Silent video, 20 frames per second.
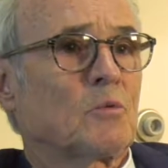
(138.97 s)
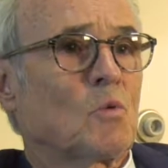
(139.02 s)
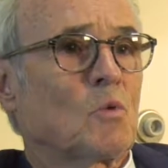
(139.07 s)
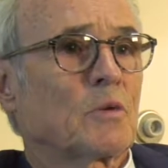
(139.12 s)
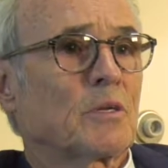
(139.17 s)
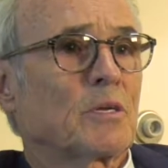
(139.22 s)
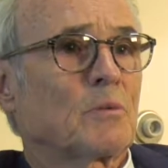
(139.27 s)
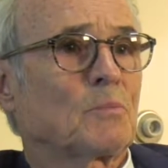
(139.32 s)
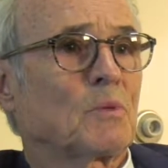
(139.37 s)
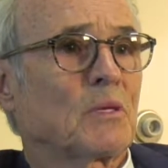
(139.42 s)

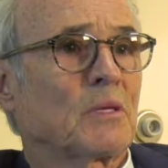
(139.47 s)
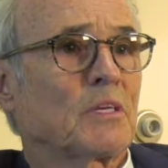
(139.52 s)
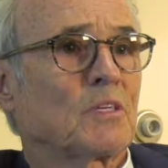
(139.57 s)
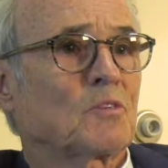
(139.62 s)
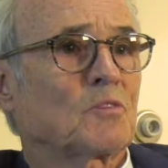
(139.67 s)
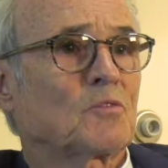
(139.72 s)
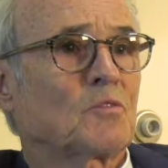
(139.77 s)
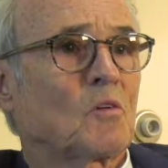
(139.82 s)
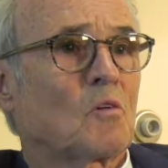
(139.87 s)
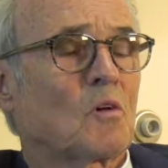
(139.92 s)
wanted a place
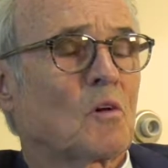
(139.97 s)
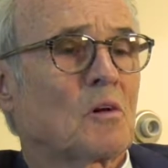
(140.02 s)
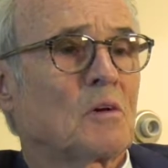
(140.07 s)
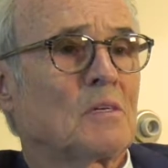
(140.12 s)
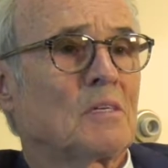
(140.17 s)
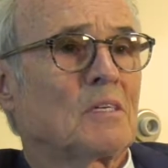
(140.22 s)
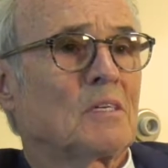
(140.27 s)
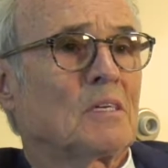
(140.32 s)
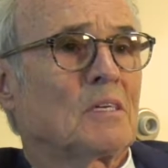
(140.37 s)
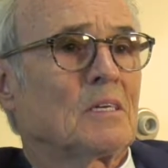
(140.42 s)
for
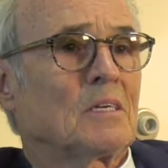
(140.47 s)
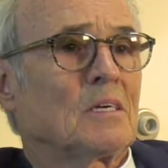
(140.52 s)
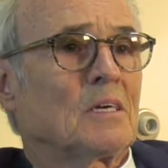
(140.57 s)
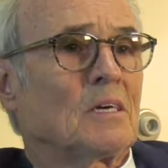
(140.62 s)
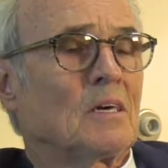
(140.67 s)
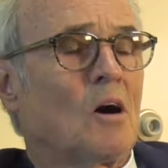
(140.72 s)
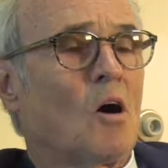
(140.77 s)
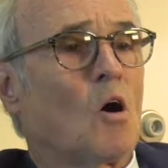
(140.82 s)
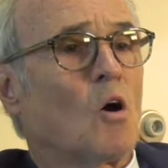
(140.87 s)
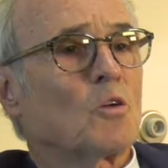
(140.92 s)

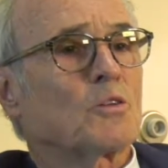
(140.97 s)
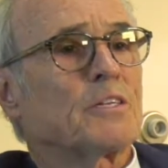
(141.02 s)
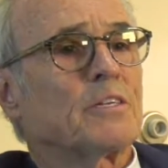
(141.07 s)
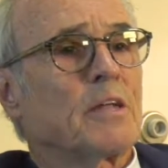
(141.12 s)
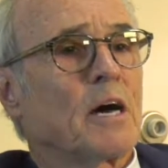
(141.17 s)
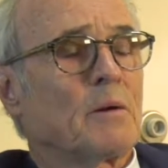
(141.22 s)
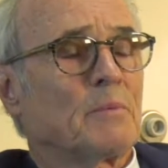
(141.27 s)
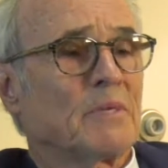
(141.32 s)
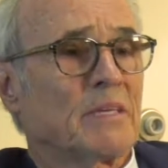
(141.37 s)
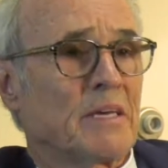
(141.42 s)
all
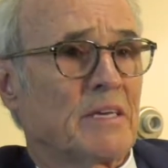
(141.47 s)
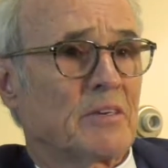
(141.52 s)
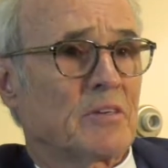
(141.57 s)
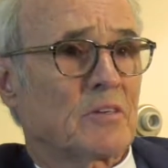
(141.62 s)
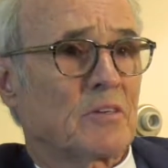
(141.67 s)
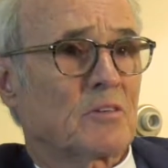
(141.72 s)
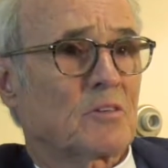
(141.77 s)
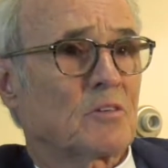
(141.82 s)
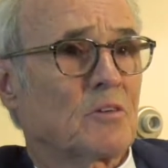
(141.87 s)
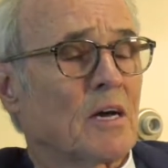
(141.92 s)
denominations,